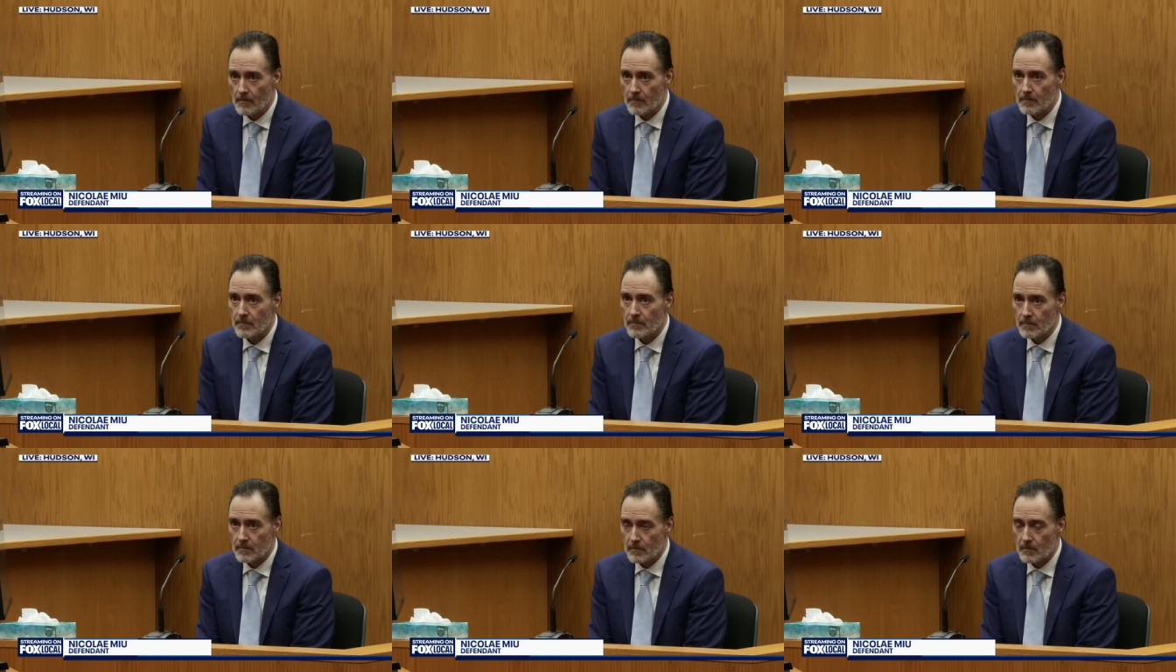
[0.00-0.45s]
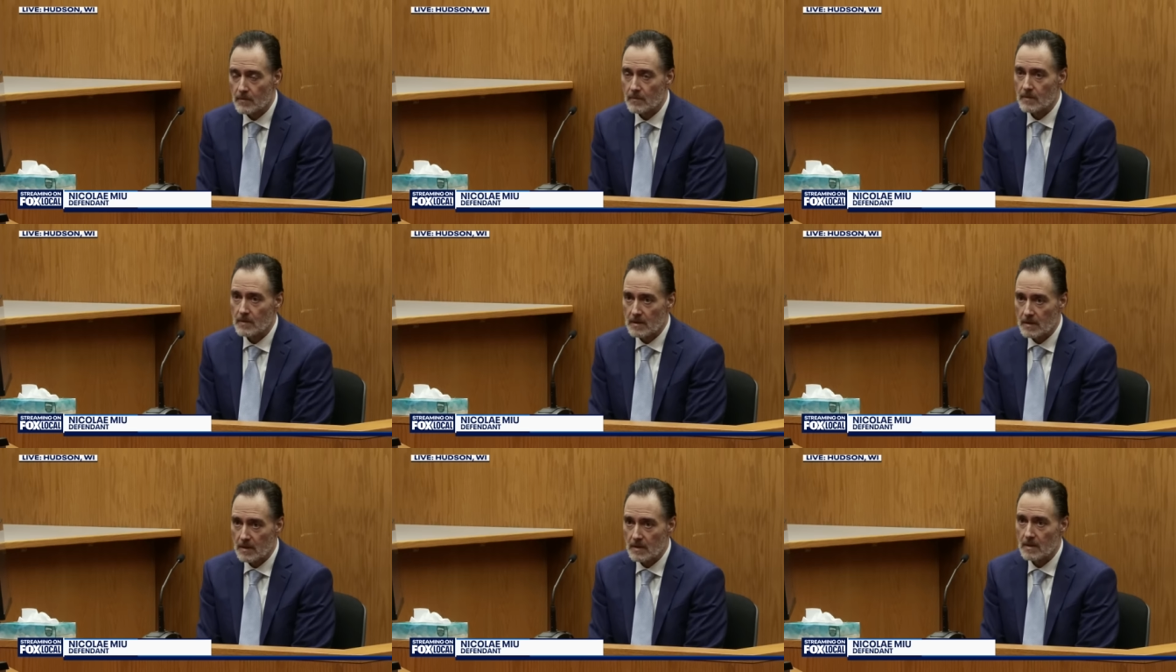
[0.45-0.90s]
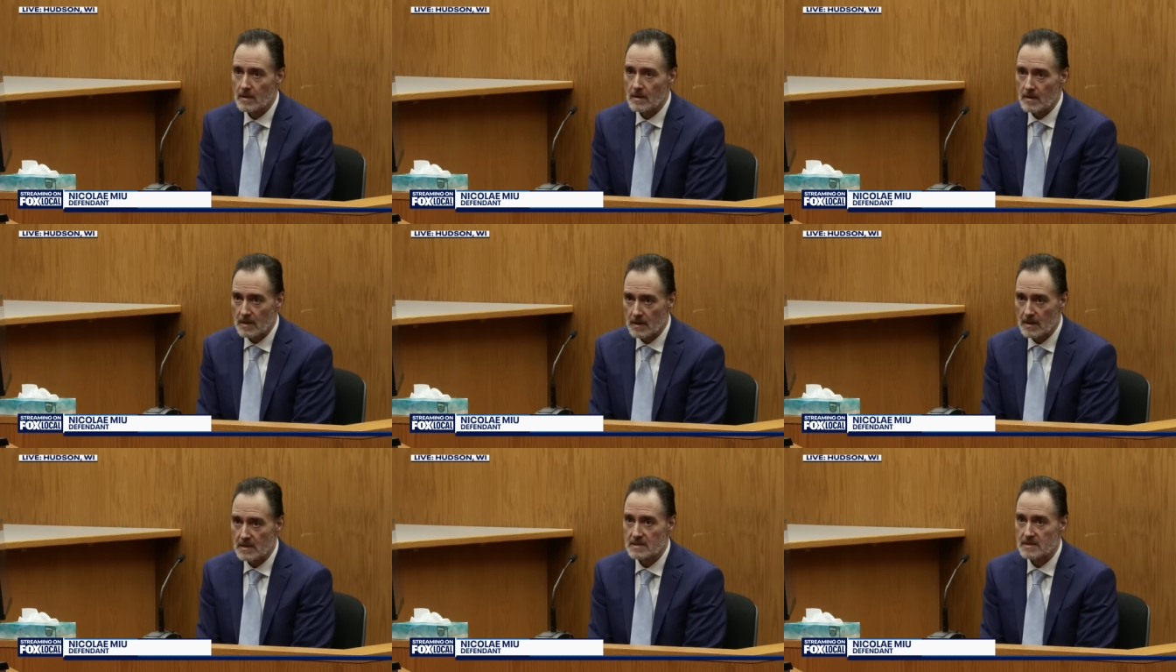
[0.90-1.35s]
Madison Cohen?
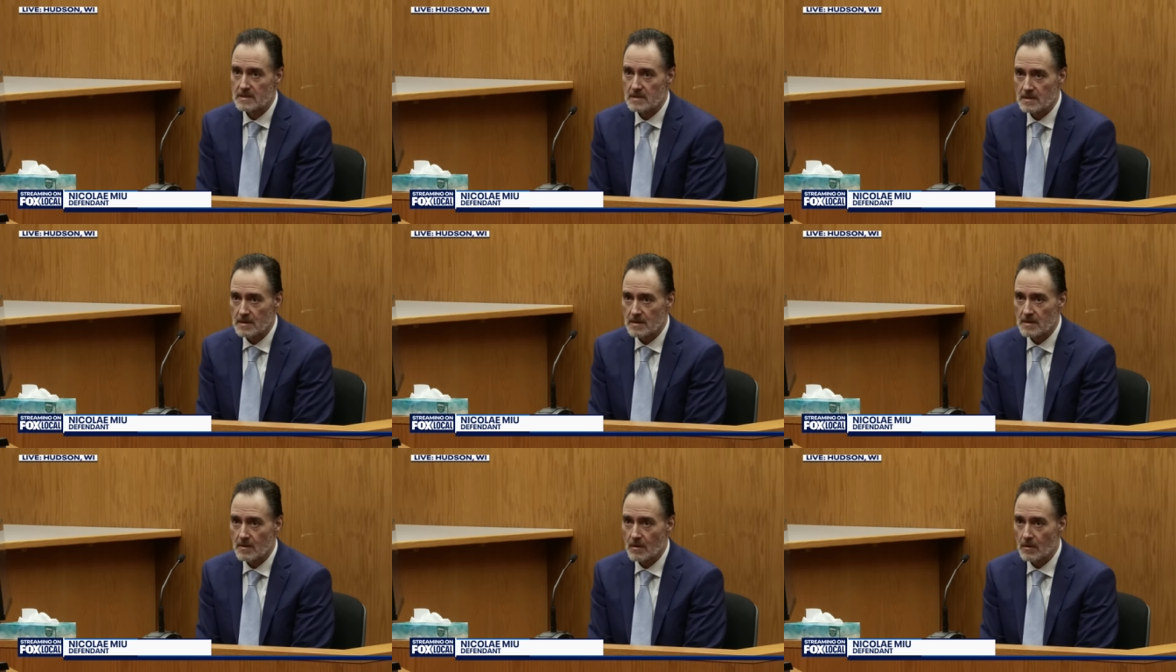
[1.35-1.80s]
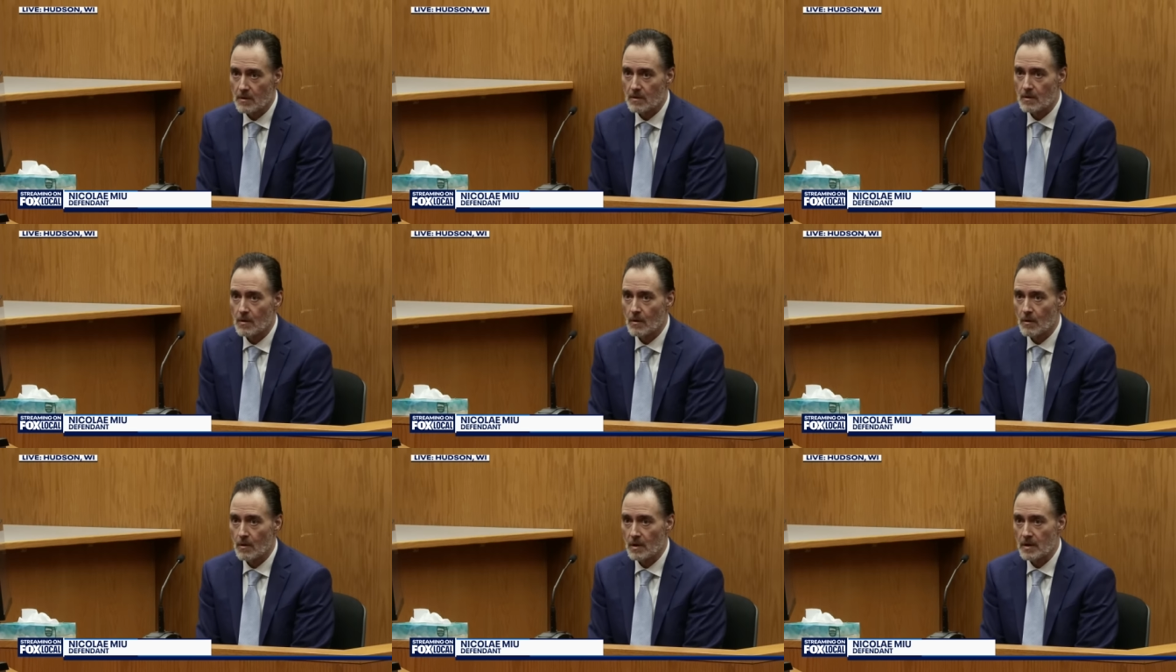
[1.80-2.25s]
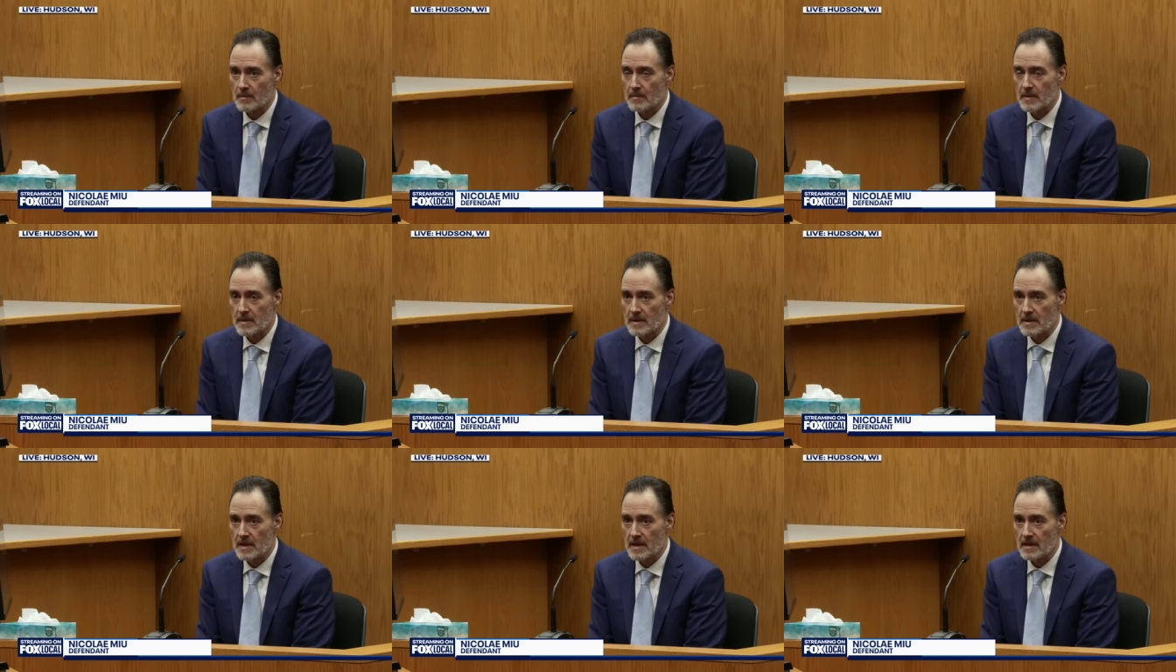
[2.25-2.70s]
Yes, they're all calling
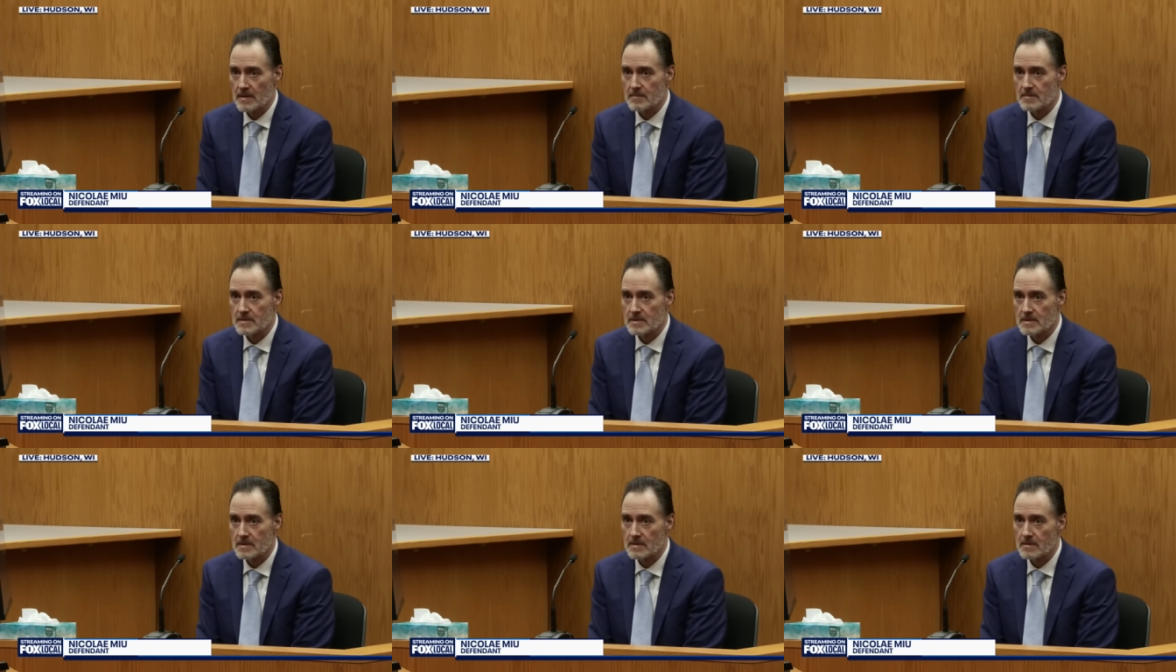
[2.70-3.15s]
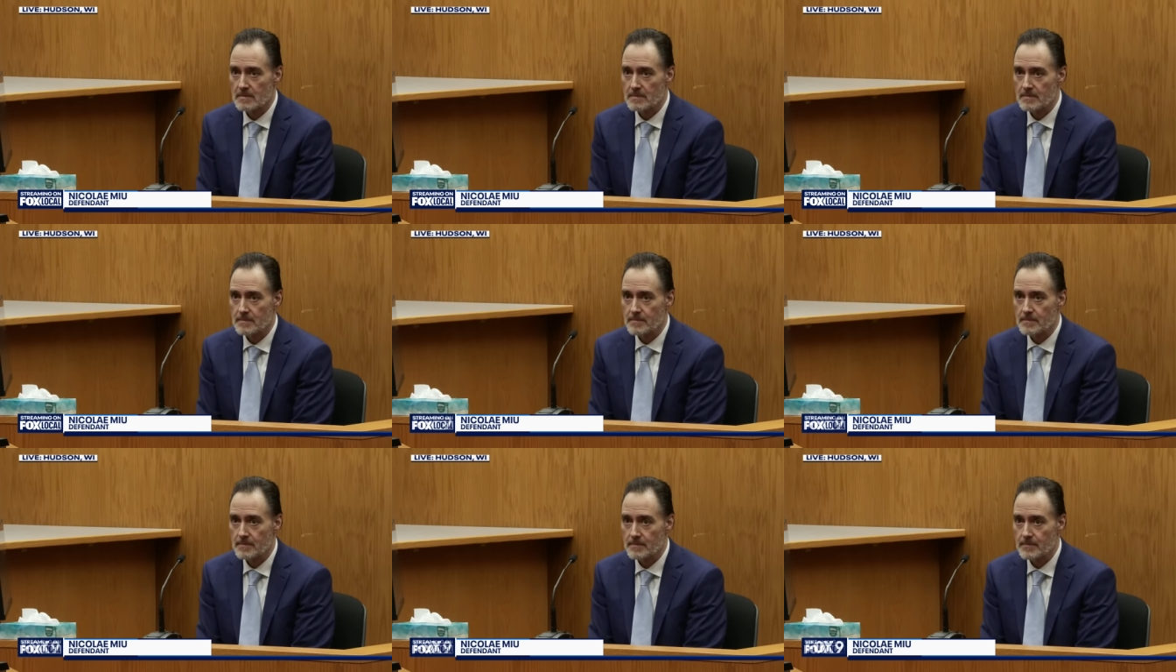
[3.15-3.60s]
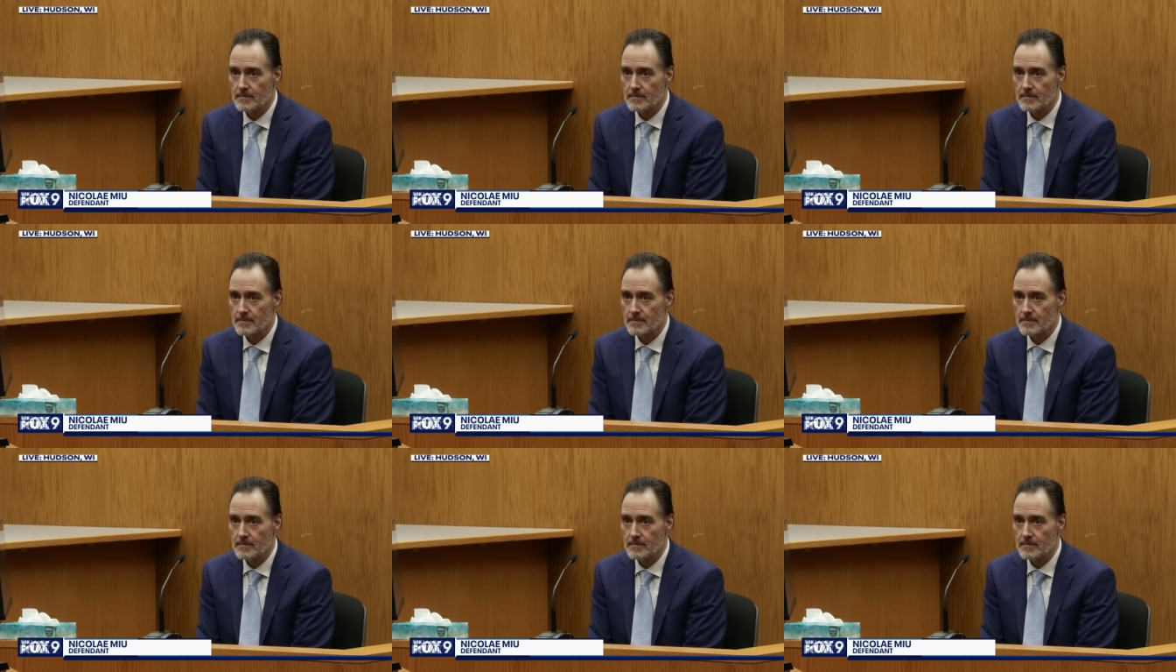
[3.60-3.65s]
me names. Okay.